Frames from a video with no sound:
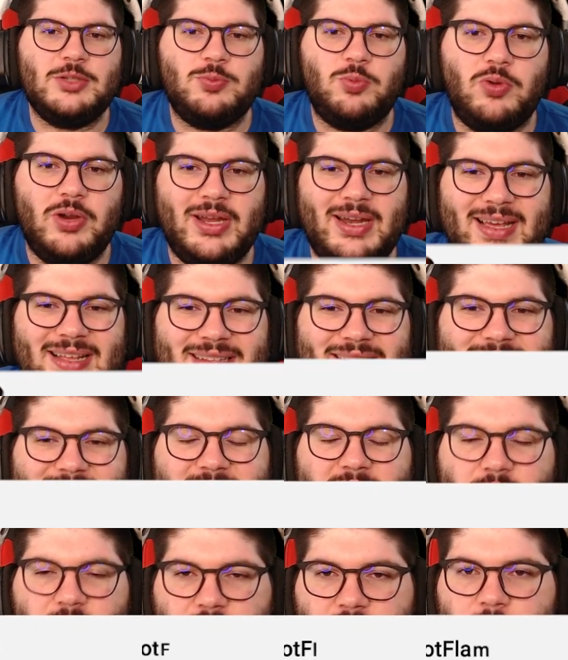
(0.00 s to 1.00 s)
point and
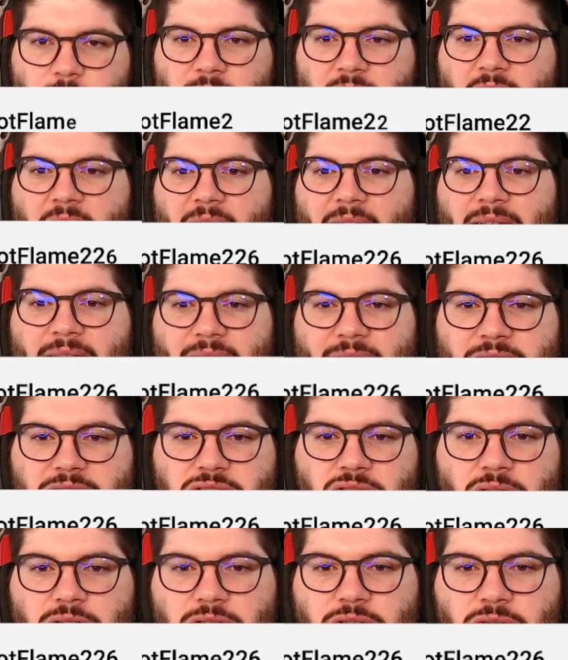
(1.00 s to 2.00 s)
sell them and get
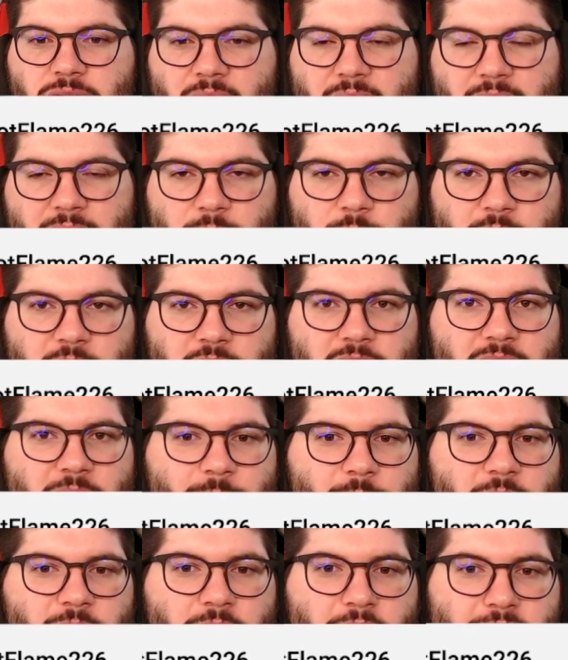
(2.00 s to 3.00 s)
Son directly, whether that
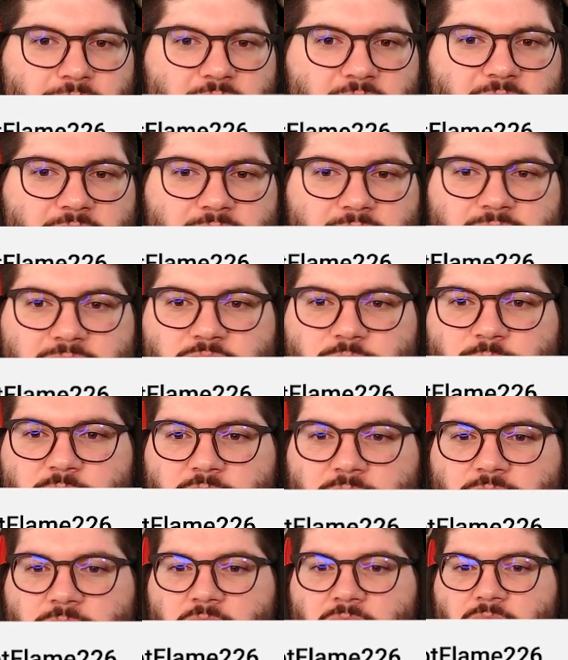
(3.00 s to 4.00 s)
be Rafinha,
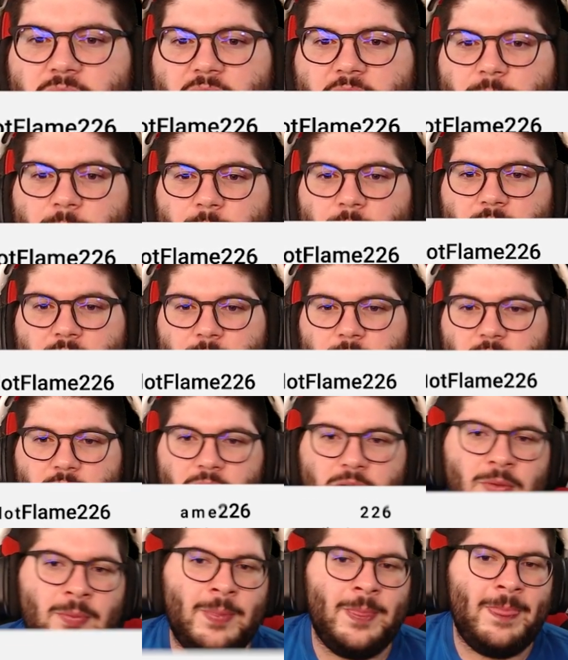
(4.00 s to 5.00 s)
Smith-Rowe, and
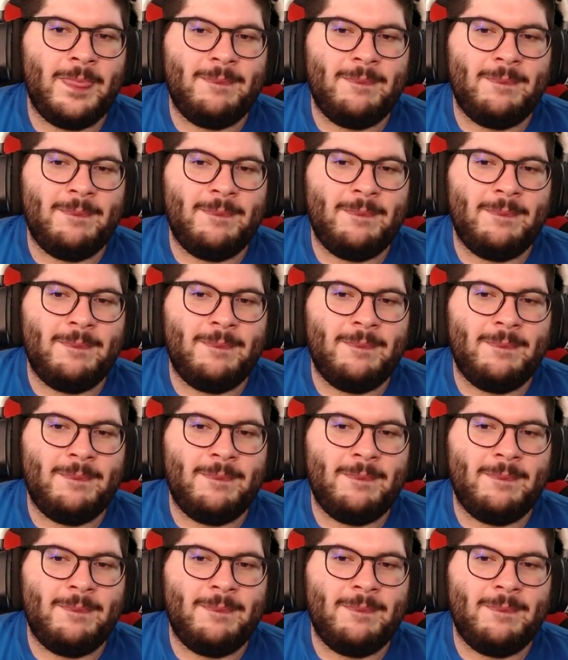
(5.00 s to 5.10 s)
Bemo.